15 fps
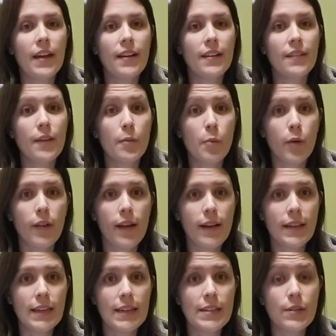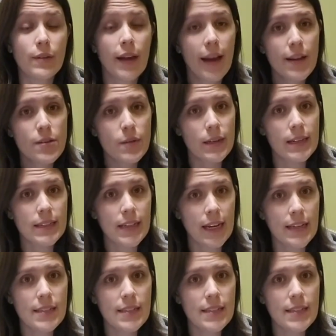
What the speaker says: they're more likely to do an x-ray to test to